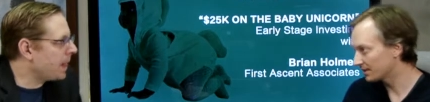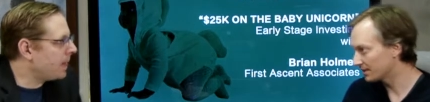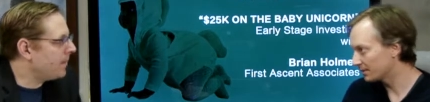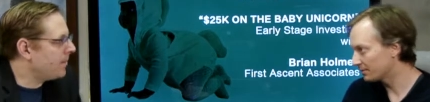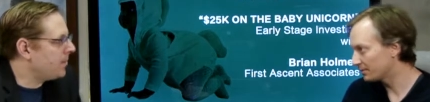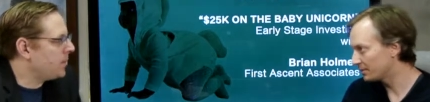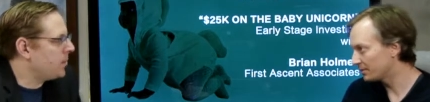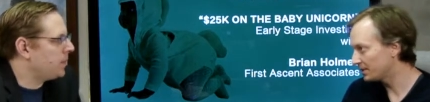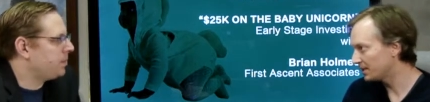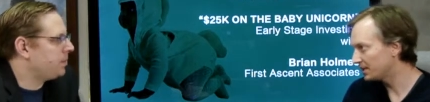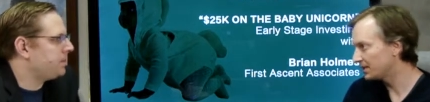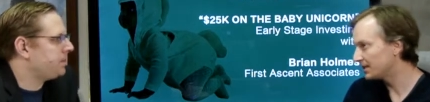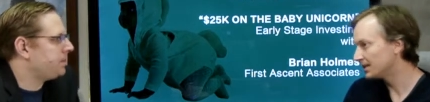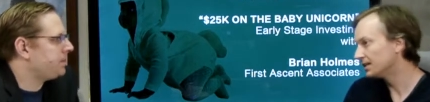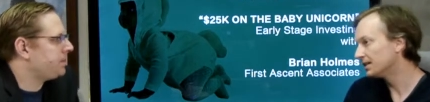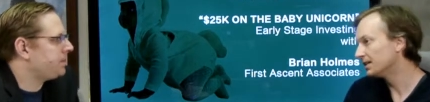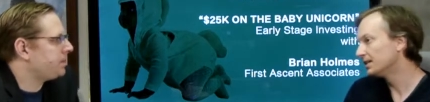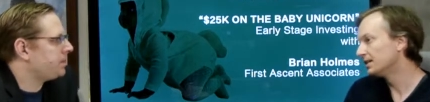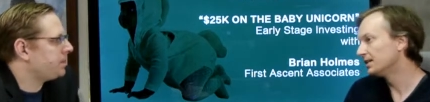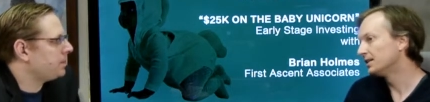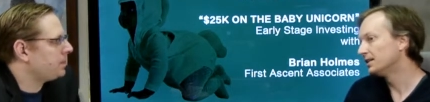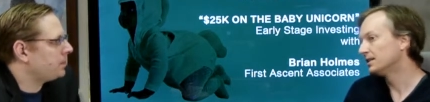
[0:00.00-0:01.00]
Speaker 1: It can be
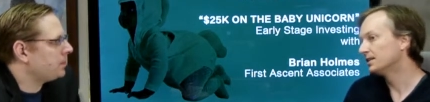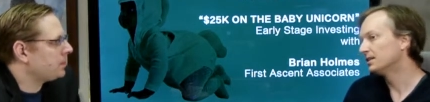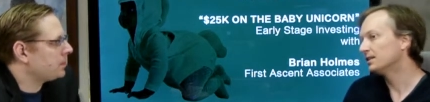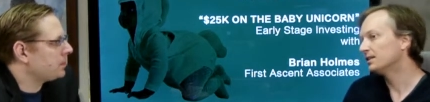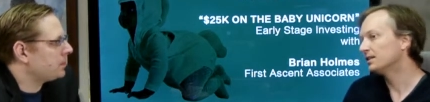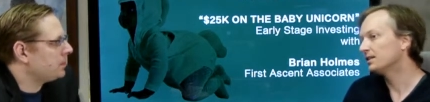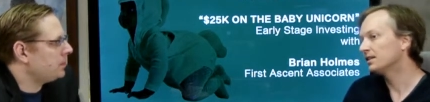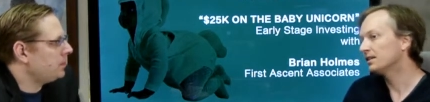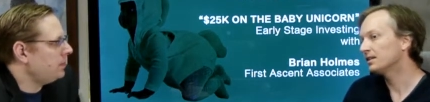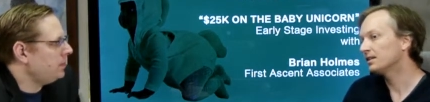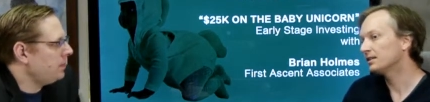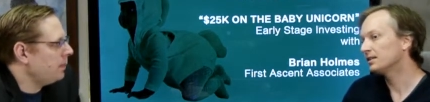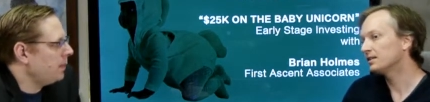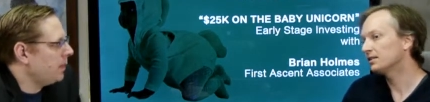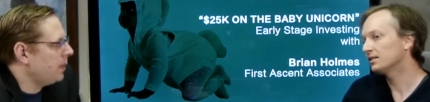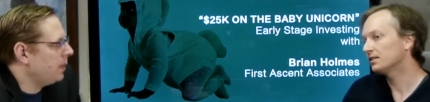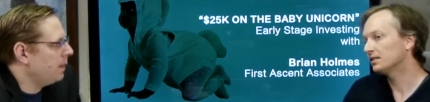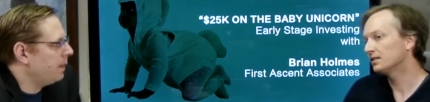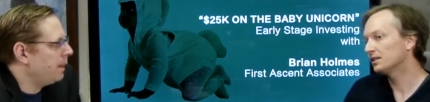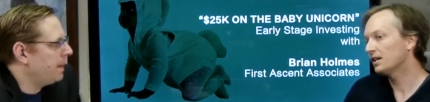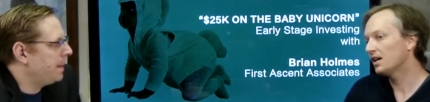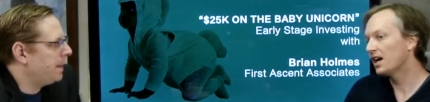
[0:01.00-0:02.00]
uh,
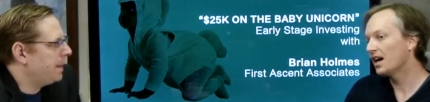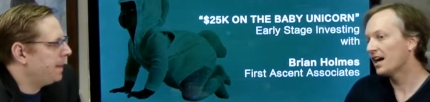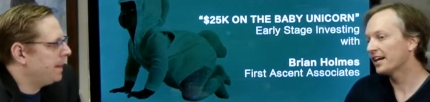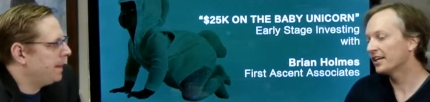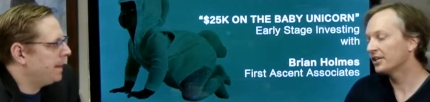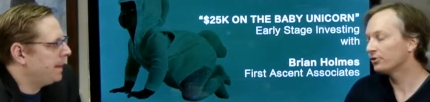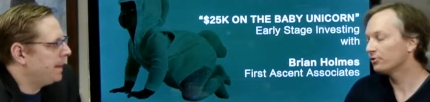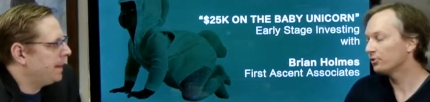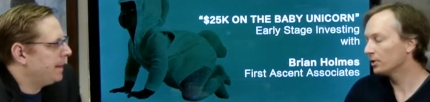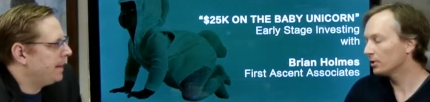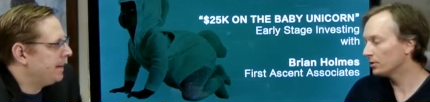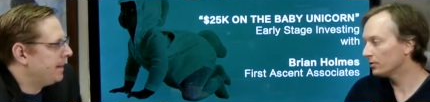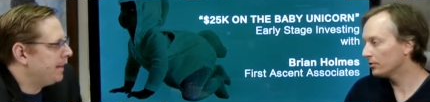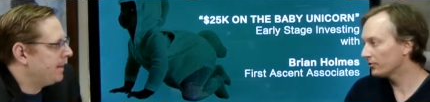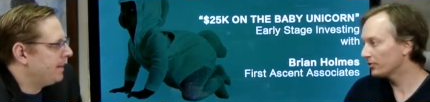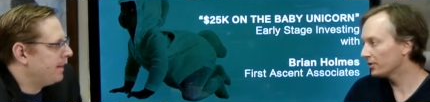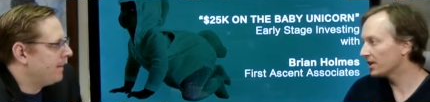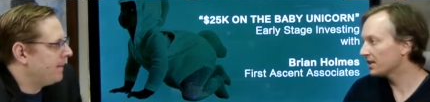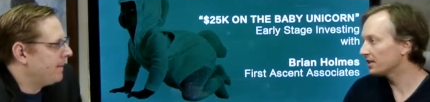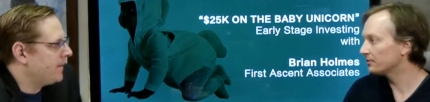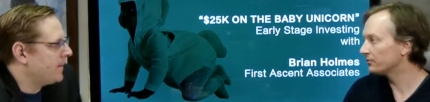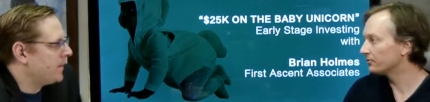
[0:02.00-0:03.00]
high growth,
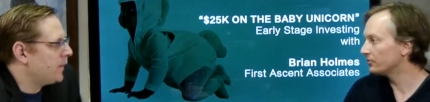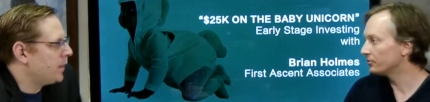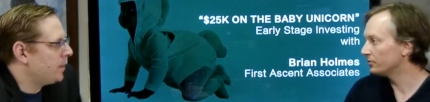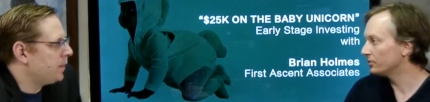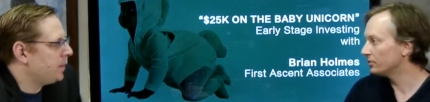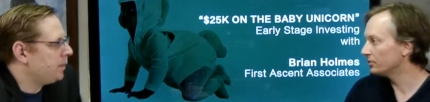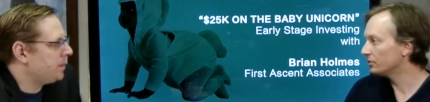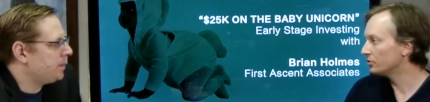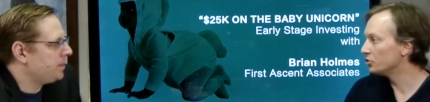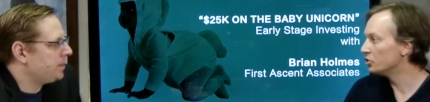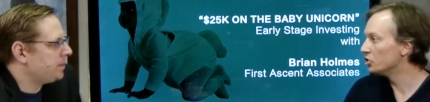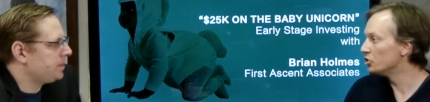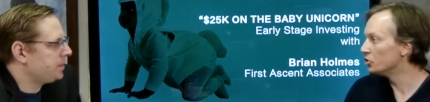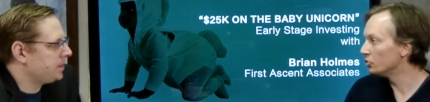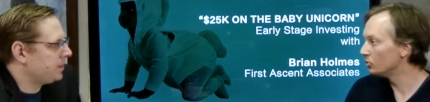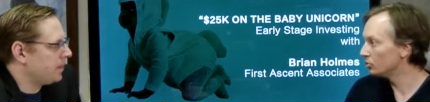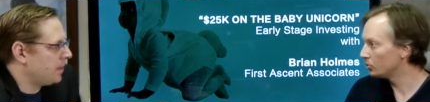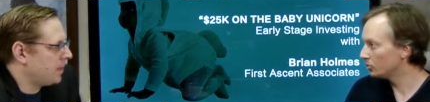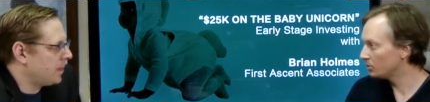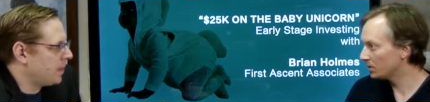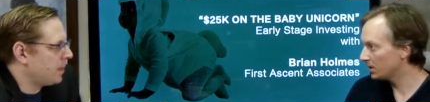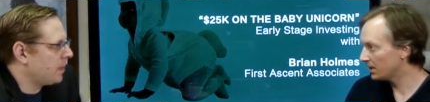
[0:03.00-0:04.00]
kind of
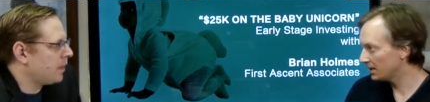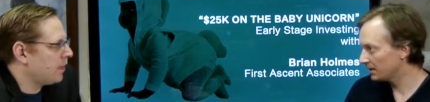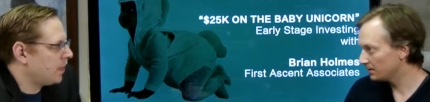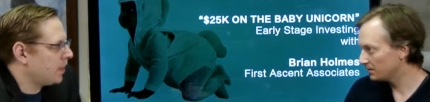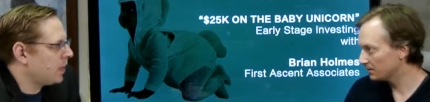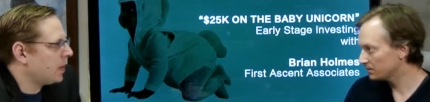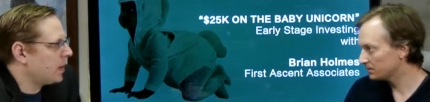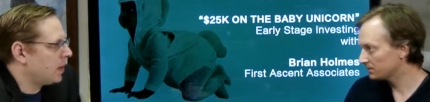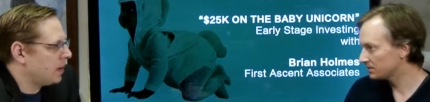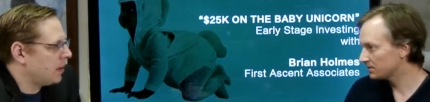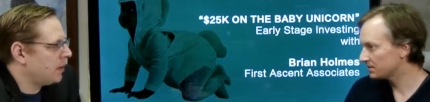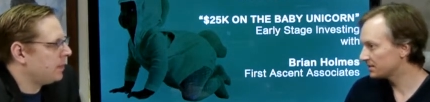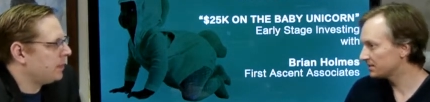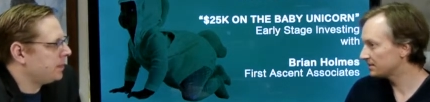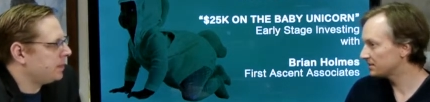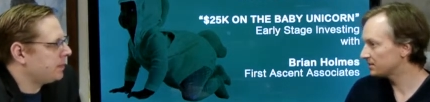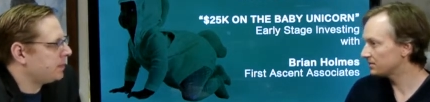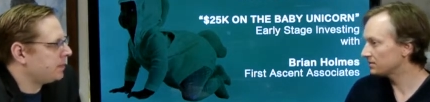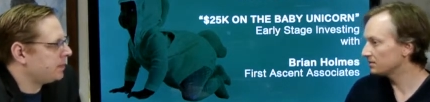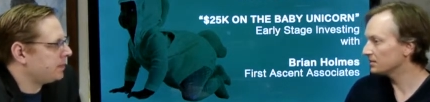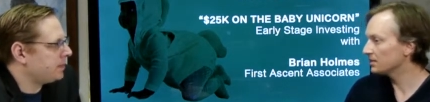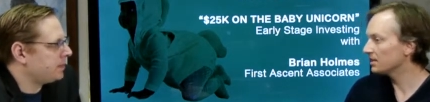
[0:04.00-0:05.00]
new
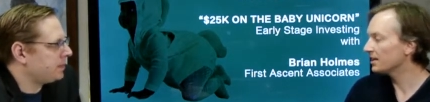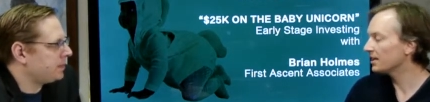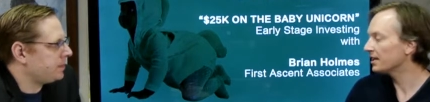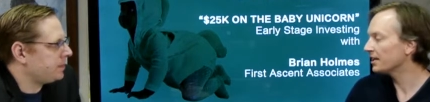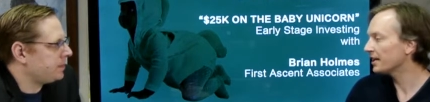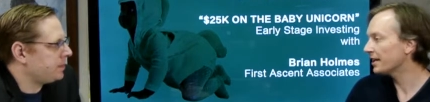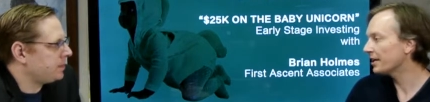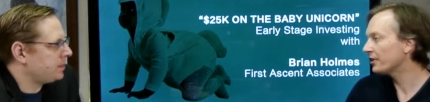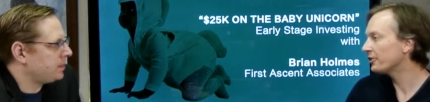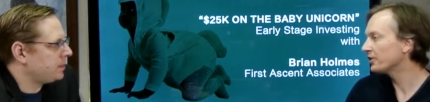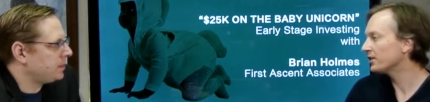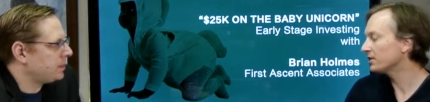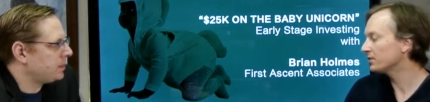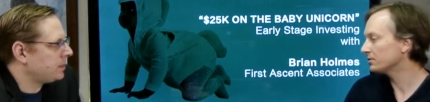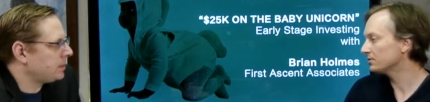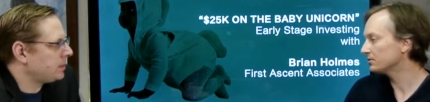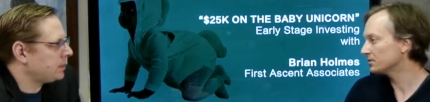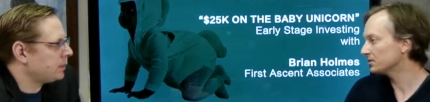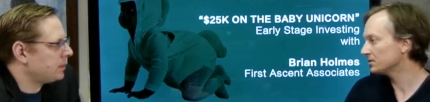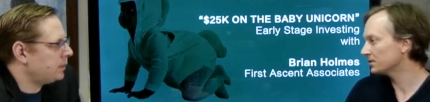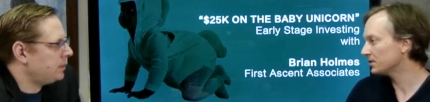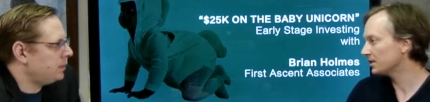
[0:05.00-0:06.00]
uh, area,
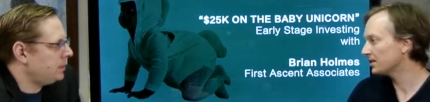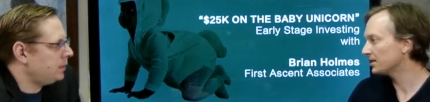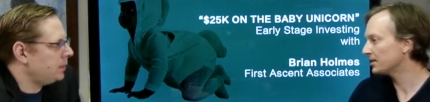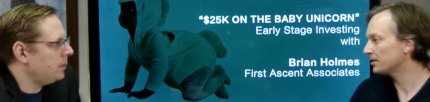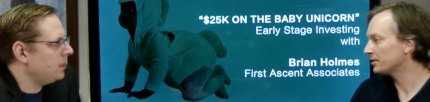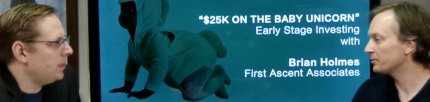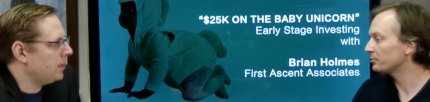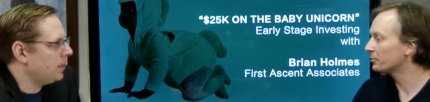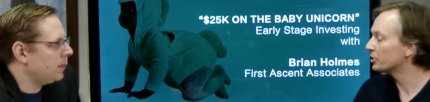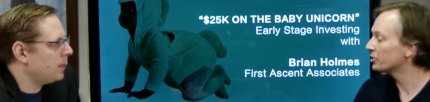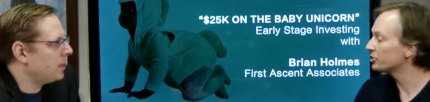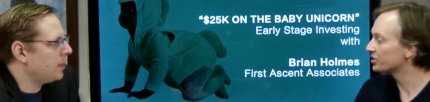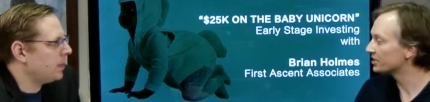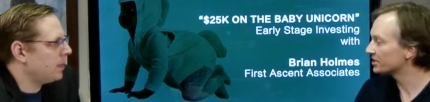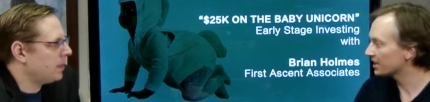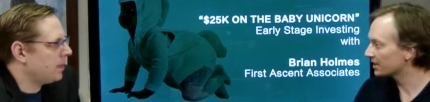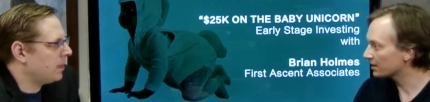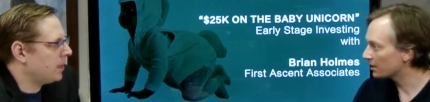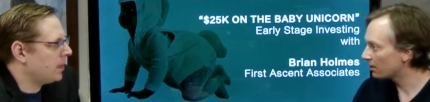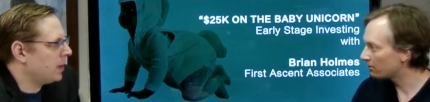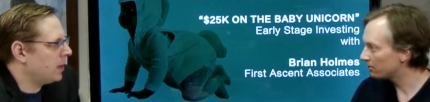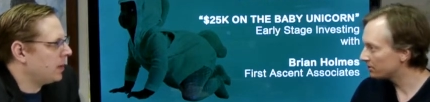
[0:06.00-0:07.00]
uh, emerging
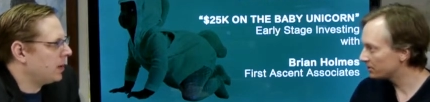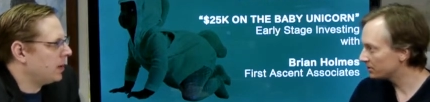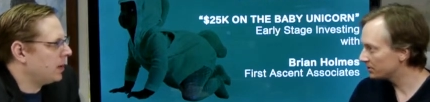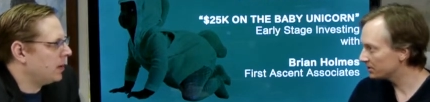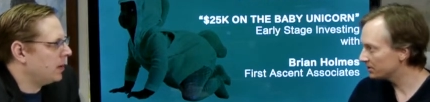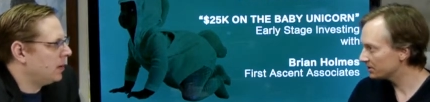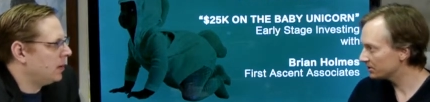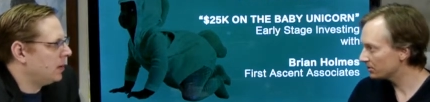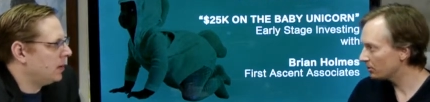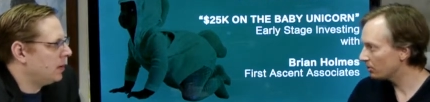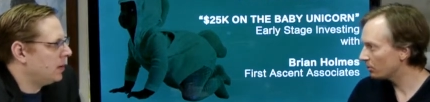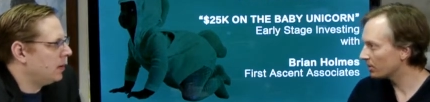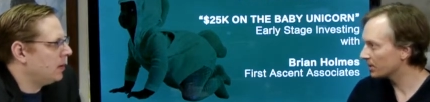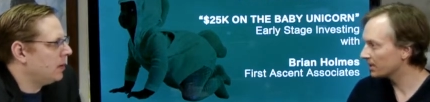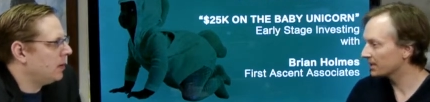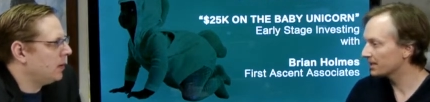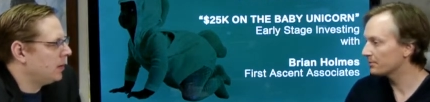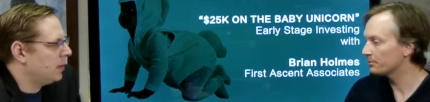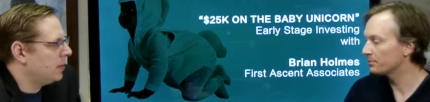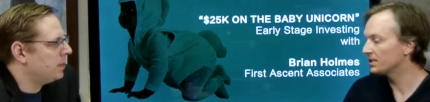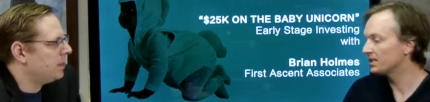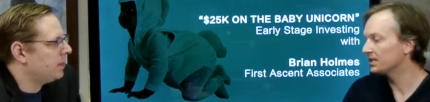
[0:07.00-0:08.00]
technologies, or it
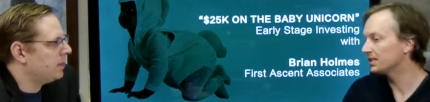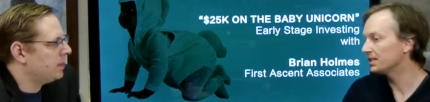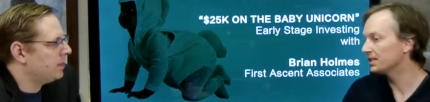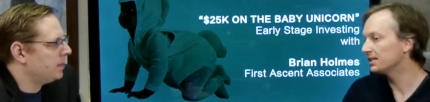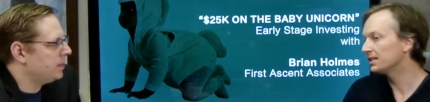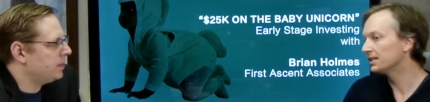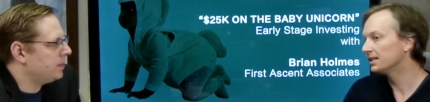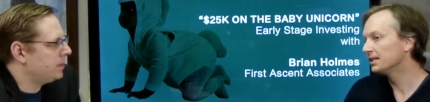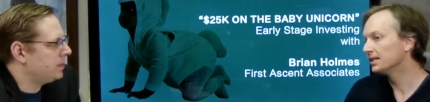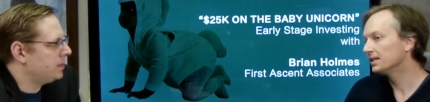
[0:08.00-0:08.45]
can be